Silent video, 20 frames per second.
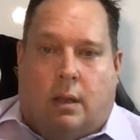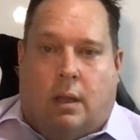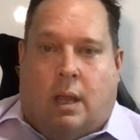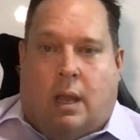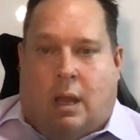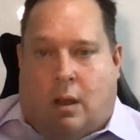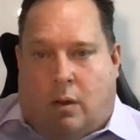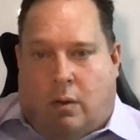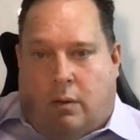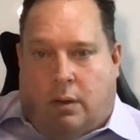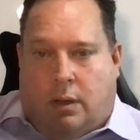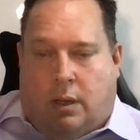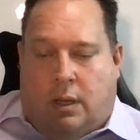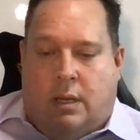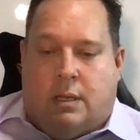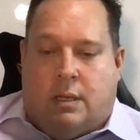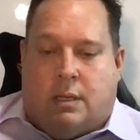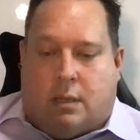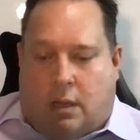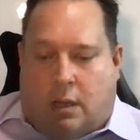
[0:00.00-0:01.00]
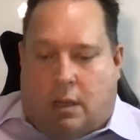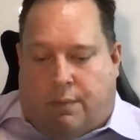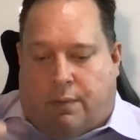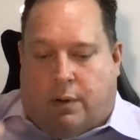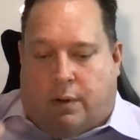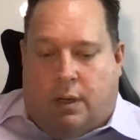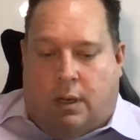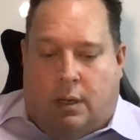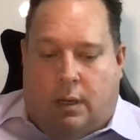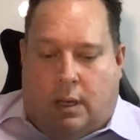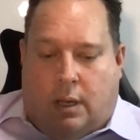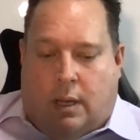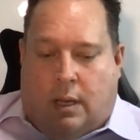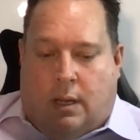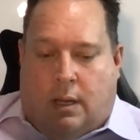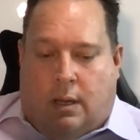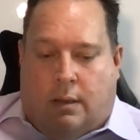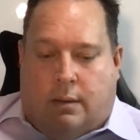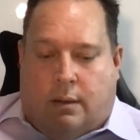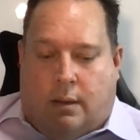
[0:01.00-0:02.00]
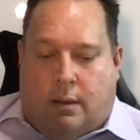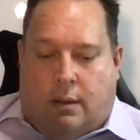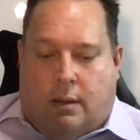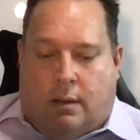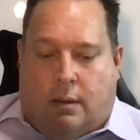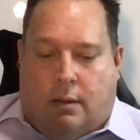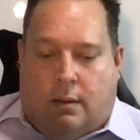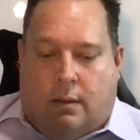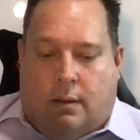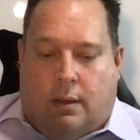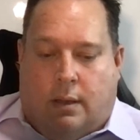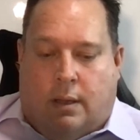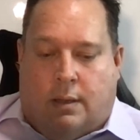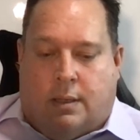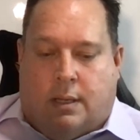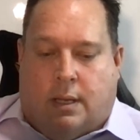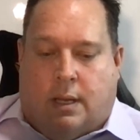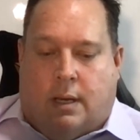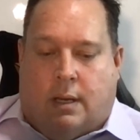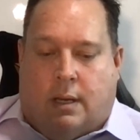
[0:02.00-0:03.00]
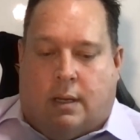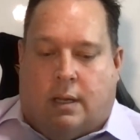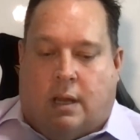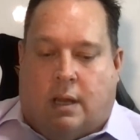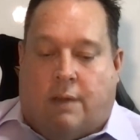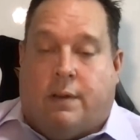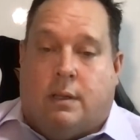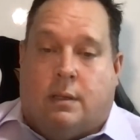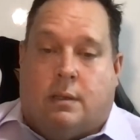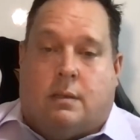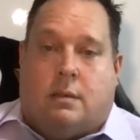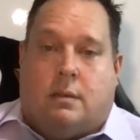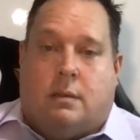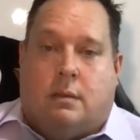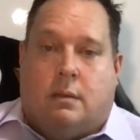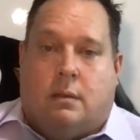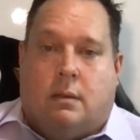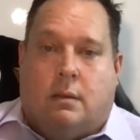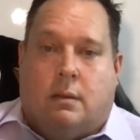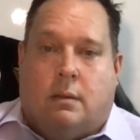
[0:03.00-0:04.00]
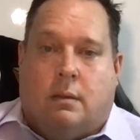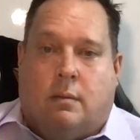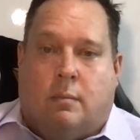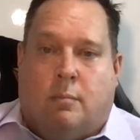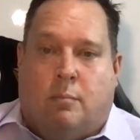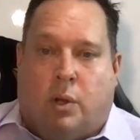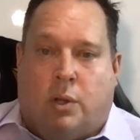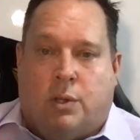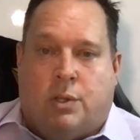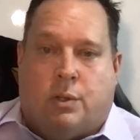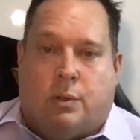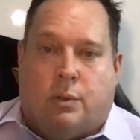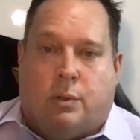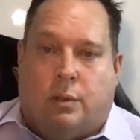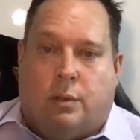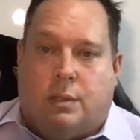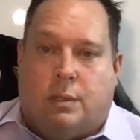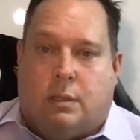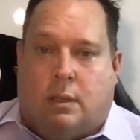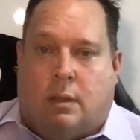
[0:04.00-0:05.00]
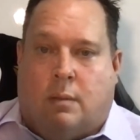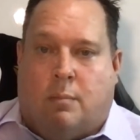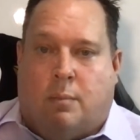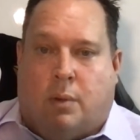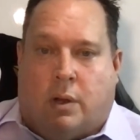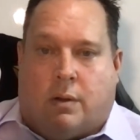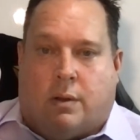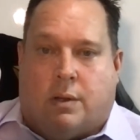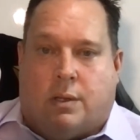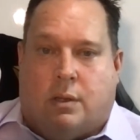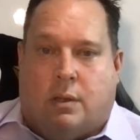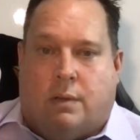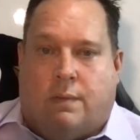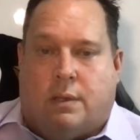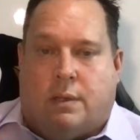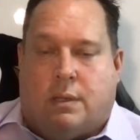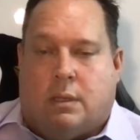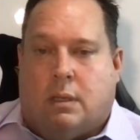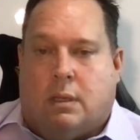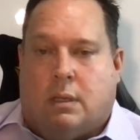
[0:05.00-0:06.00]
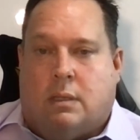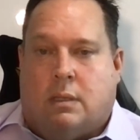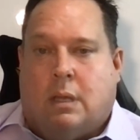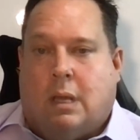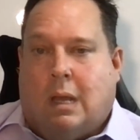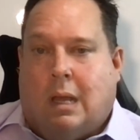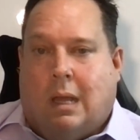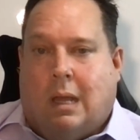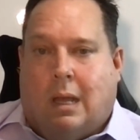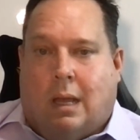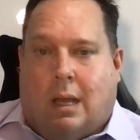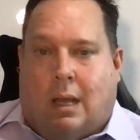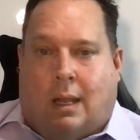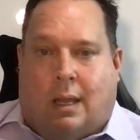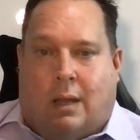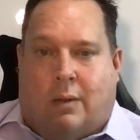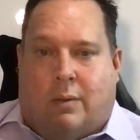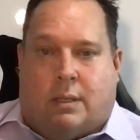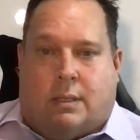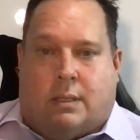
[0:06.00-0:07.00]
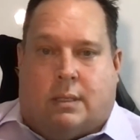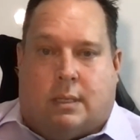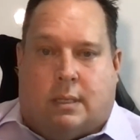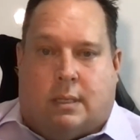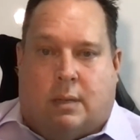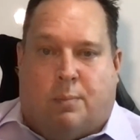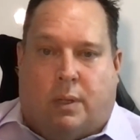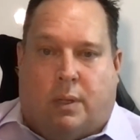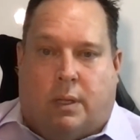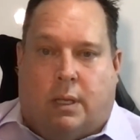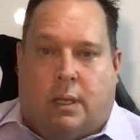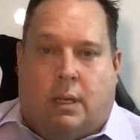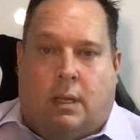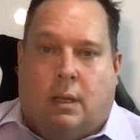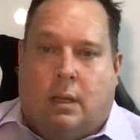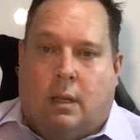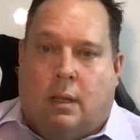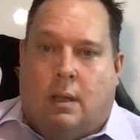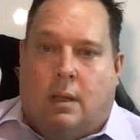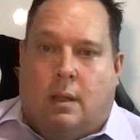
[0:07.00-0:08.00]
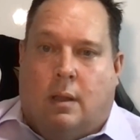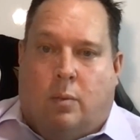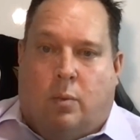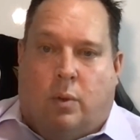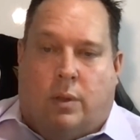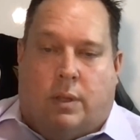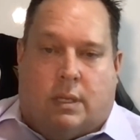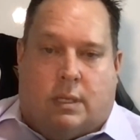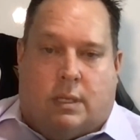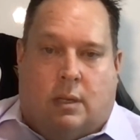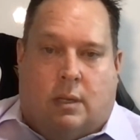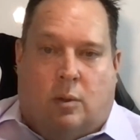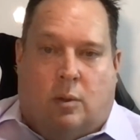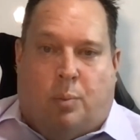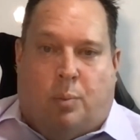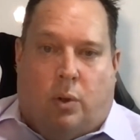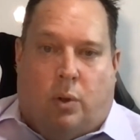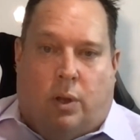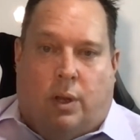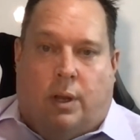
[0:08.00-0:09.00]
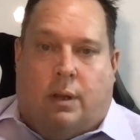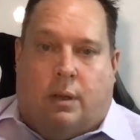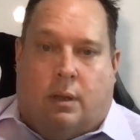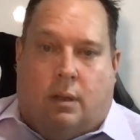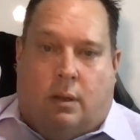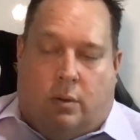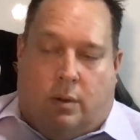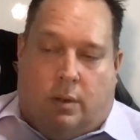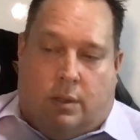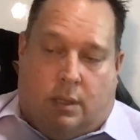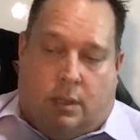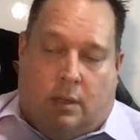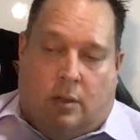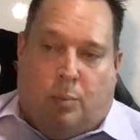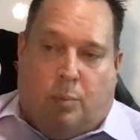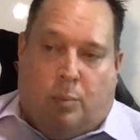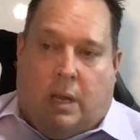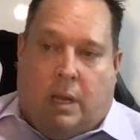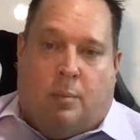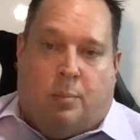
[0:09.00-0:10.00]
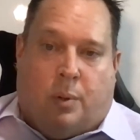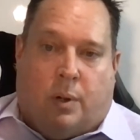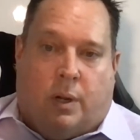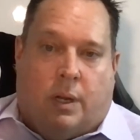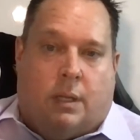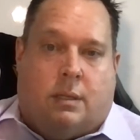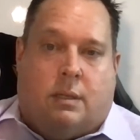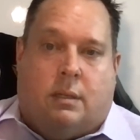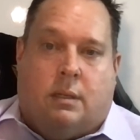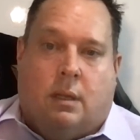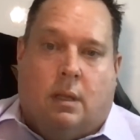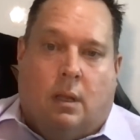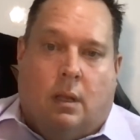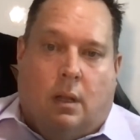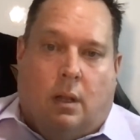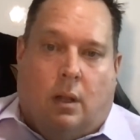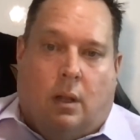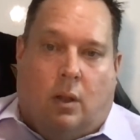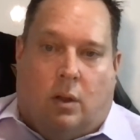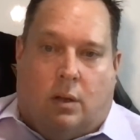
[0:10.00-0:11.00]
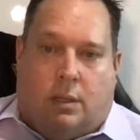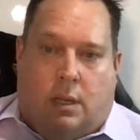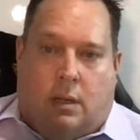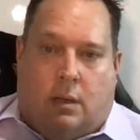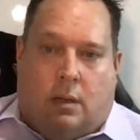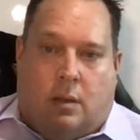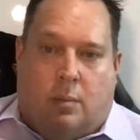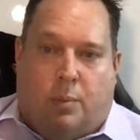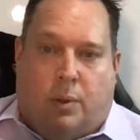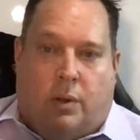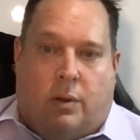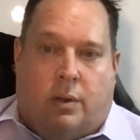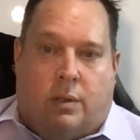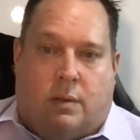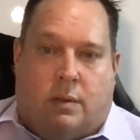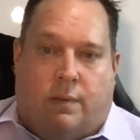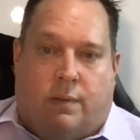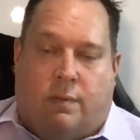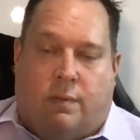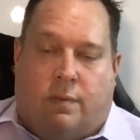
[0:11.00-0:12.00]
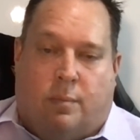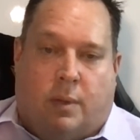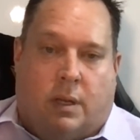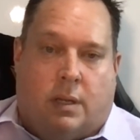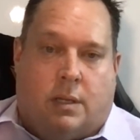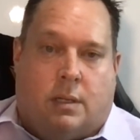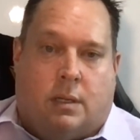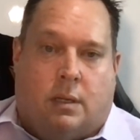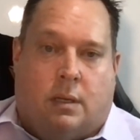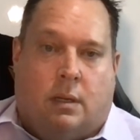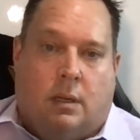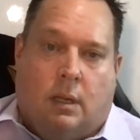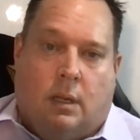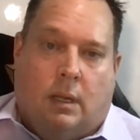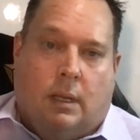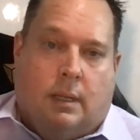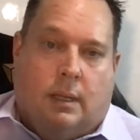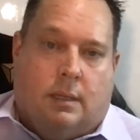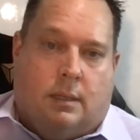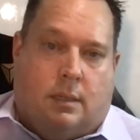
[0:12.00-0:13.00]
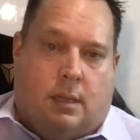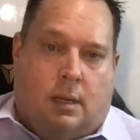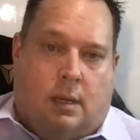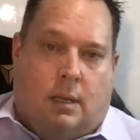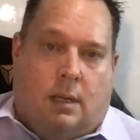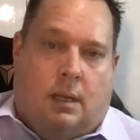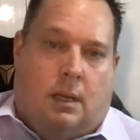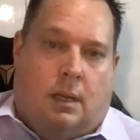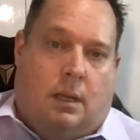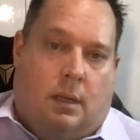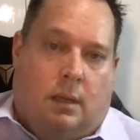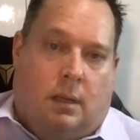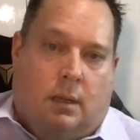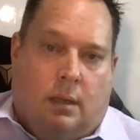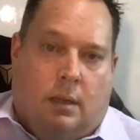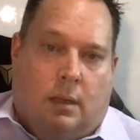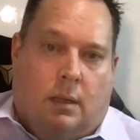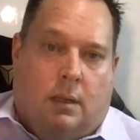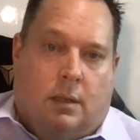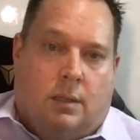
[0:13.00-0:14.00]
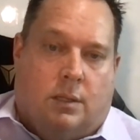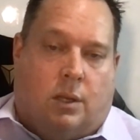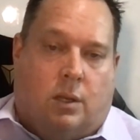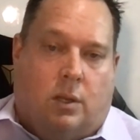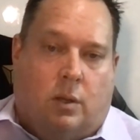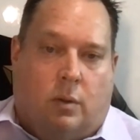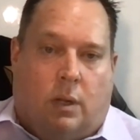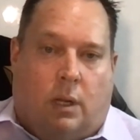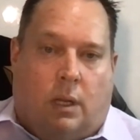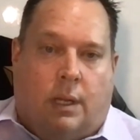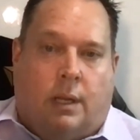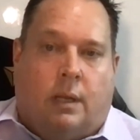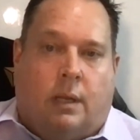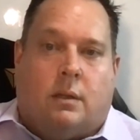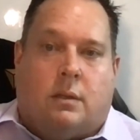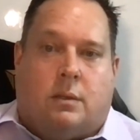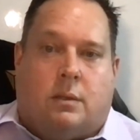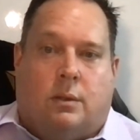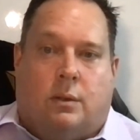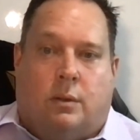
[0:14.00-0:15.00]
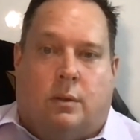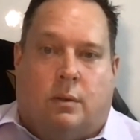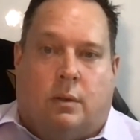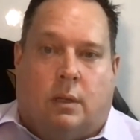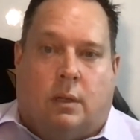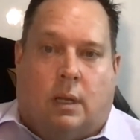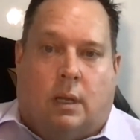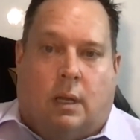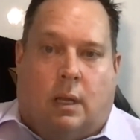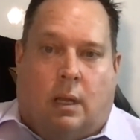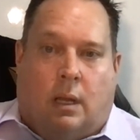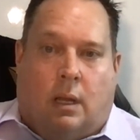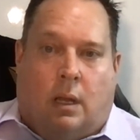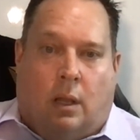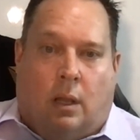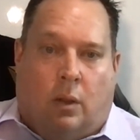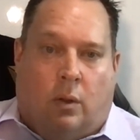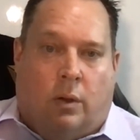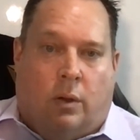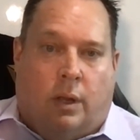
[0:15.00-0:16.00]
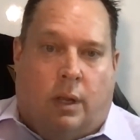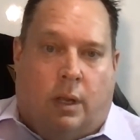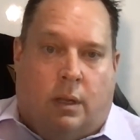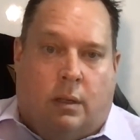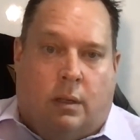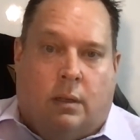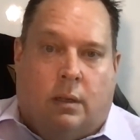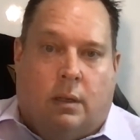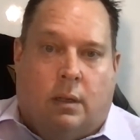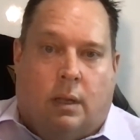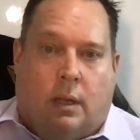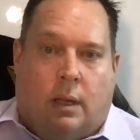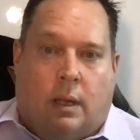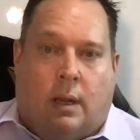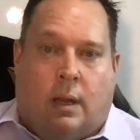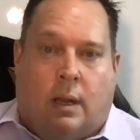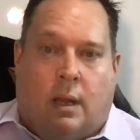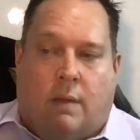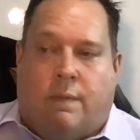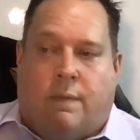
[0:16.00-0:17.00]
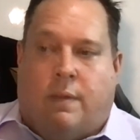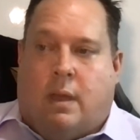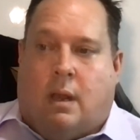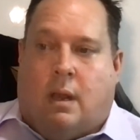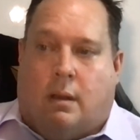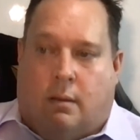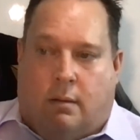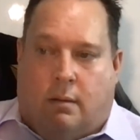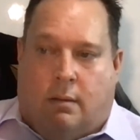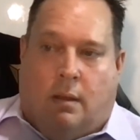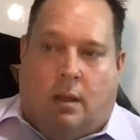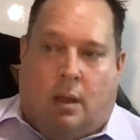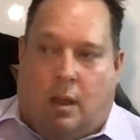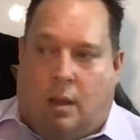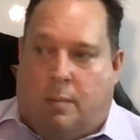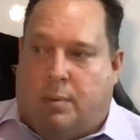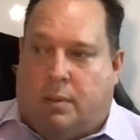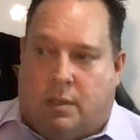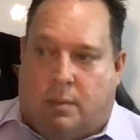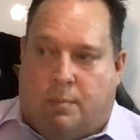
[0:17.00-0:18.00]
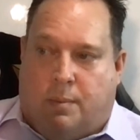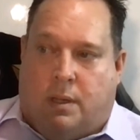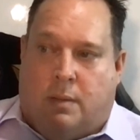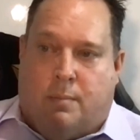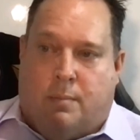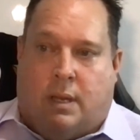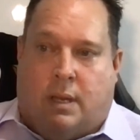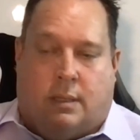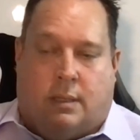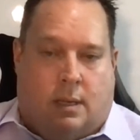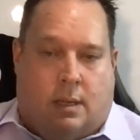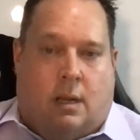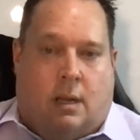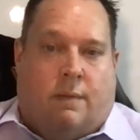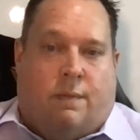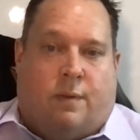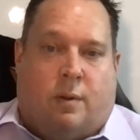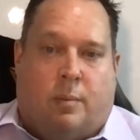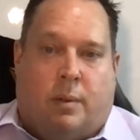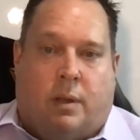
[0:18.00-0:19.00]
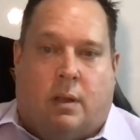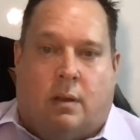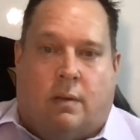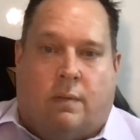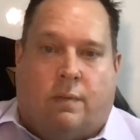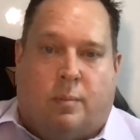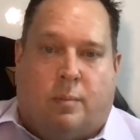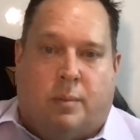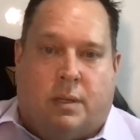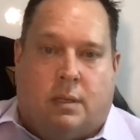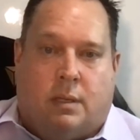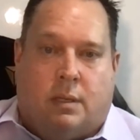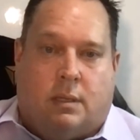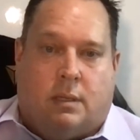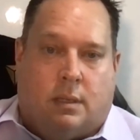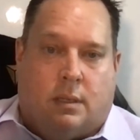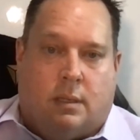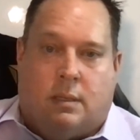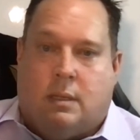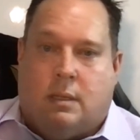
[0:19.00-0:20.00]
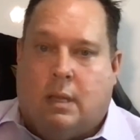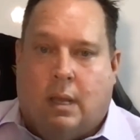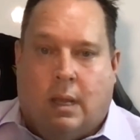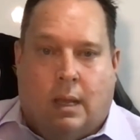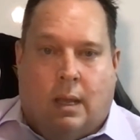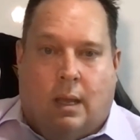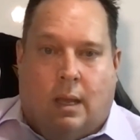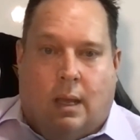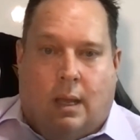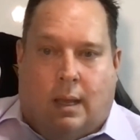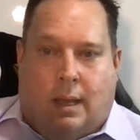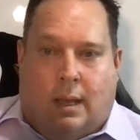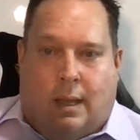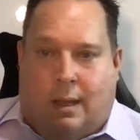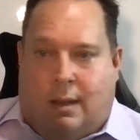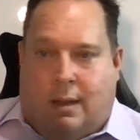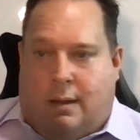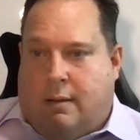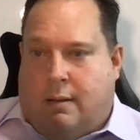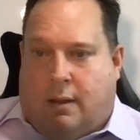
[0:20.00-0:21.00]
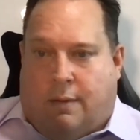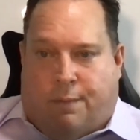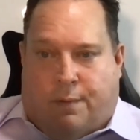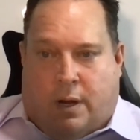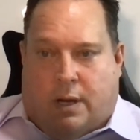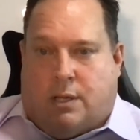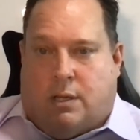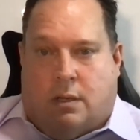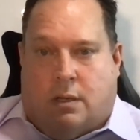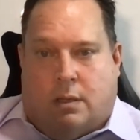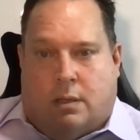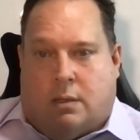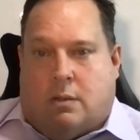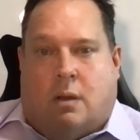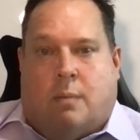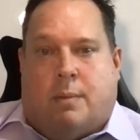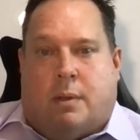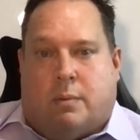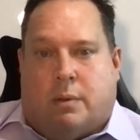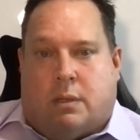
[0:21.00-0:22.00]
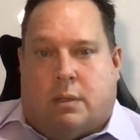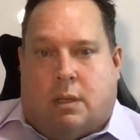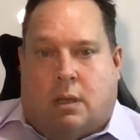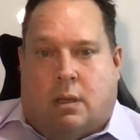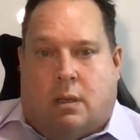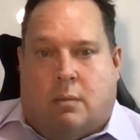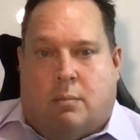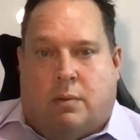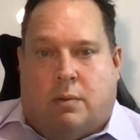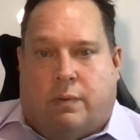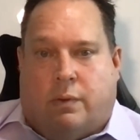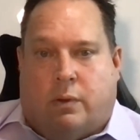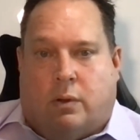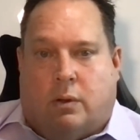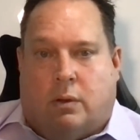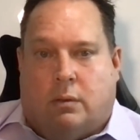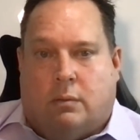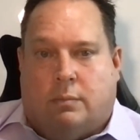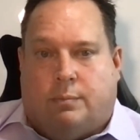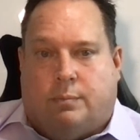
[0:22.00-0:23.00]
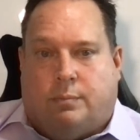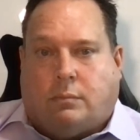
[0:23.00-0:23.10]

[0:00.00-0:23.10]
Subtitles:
our e-discovery and data governance modules and microservices allow us to simply, with a single point or a single button press, lock down components of information, send a secure link to a lawyer, and have that able to be maintained from a distance, and a fraction of the time that it was taking before.